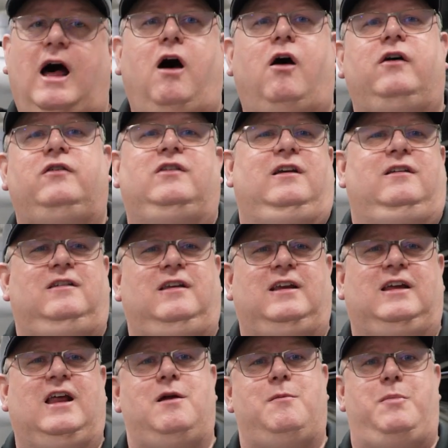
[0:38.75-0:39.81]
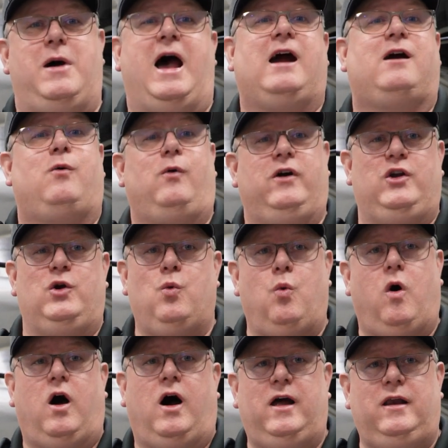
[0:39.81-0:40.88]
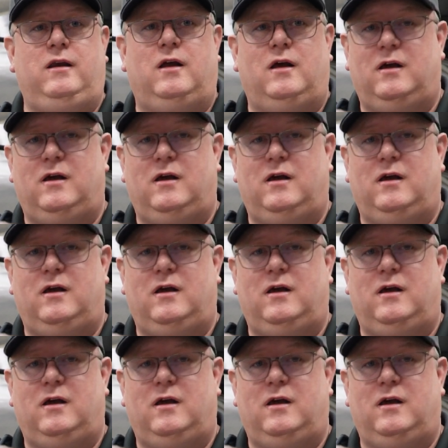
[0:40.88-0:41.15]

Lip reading: not always easy to get it back where you want.